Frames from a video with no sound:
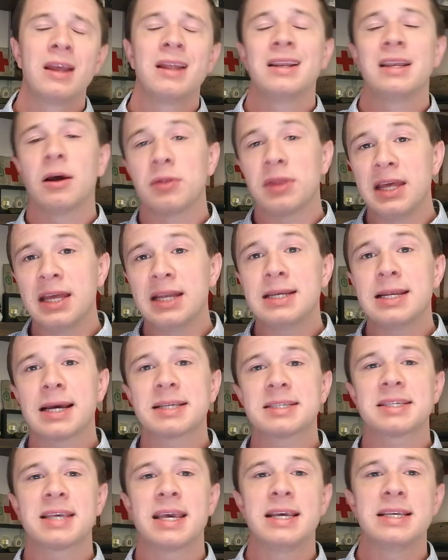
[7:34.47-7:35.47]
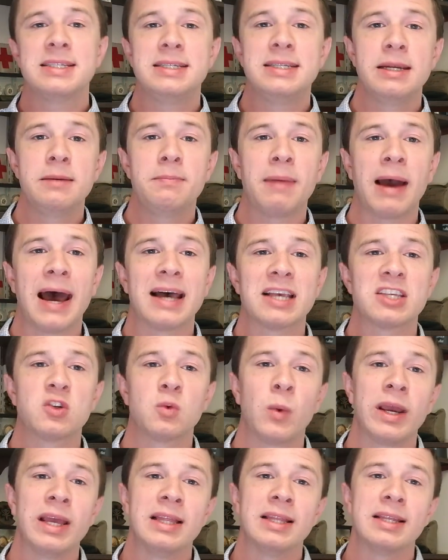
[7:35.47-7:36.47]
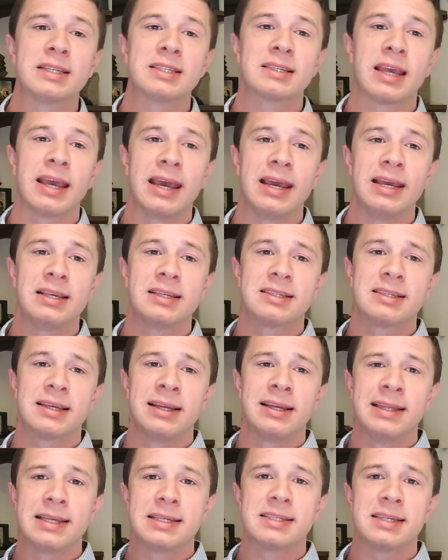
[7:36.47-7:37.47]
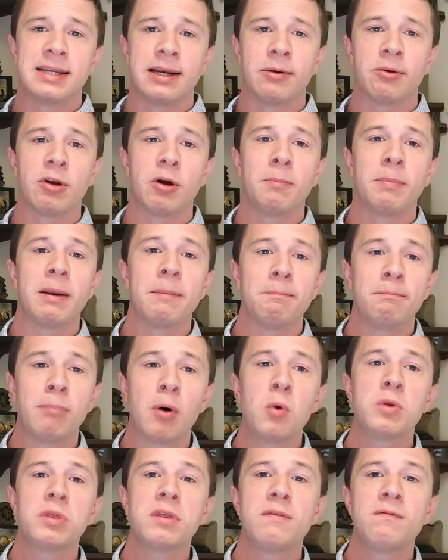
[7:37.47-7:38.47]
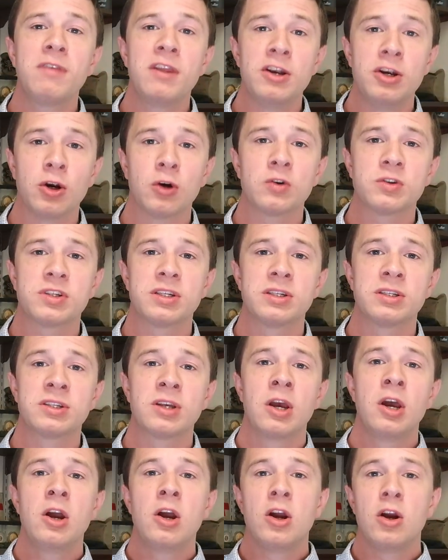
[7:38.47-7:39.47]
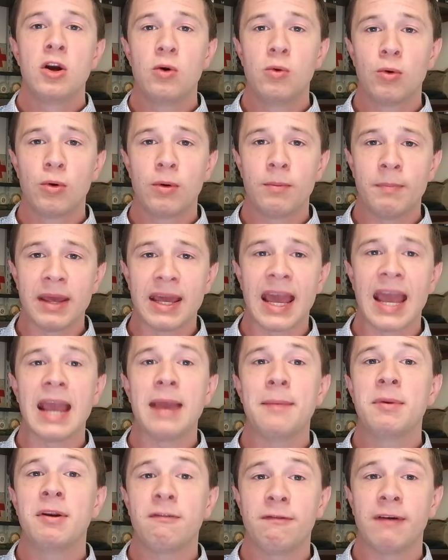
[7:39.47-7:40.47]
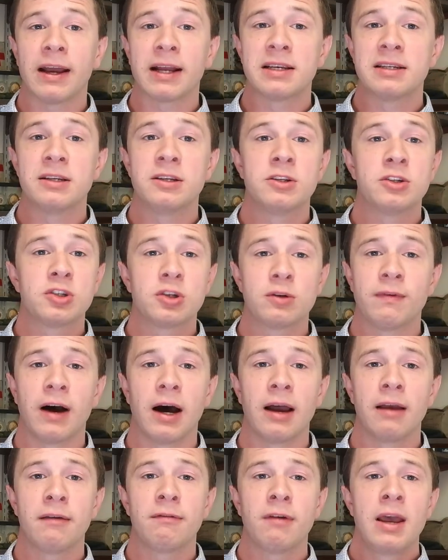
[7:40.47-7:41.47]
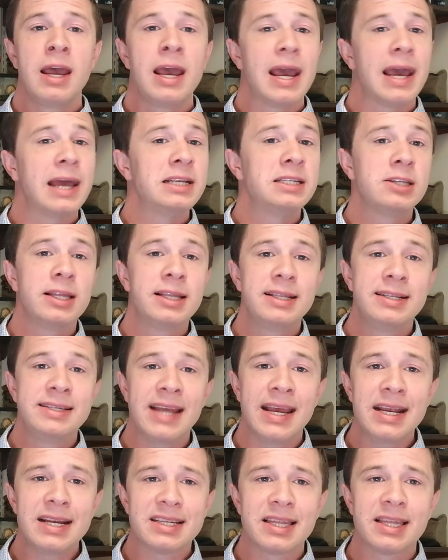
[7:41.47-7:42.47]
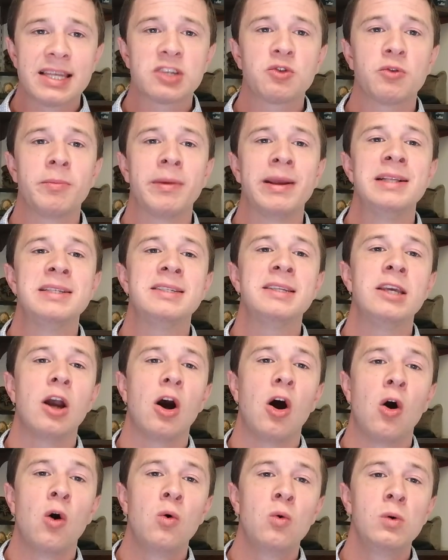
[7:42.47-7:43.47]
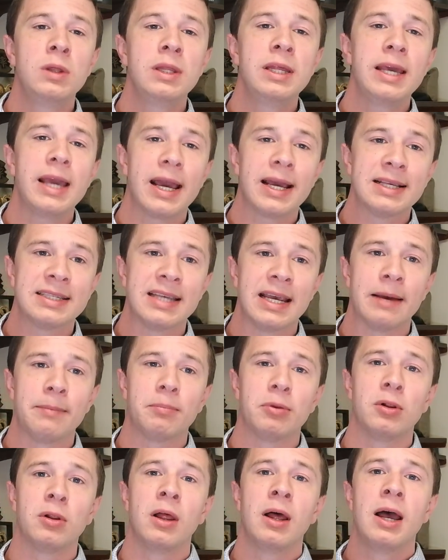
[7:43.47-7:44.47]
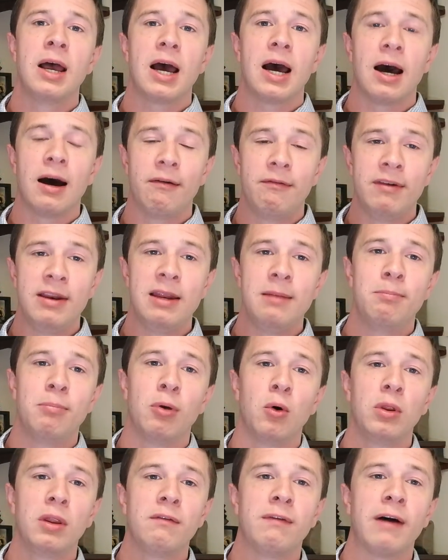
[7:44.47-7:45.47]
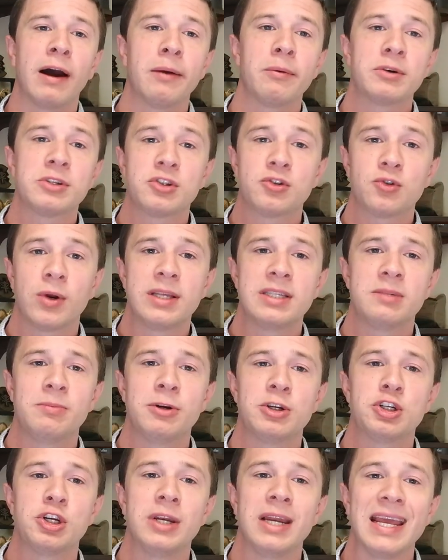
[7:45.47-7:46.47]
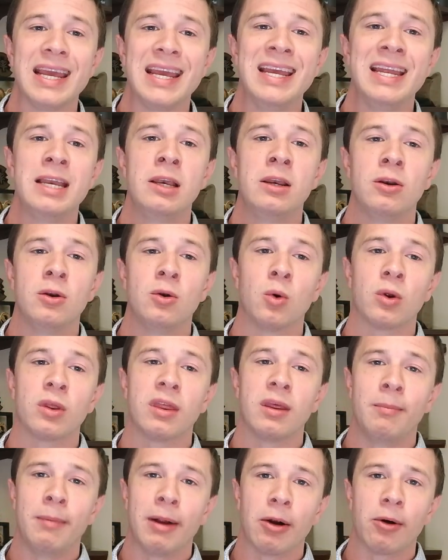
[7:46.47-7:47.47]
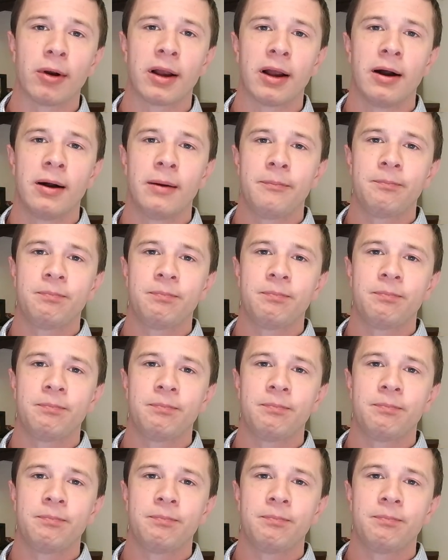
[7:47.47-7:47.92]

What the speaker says: Now, the index case did pass away in this scenario, but both of the nurses who became infected survived. And to date, this remains the only example of an Ebola virus transmission in North America.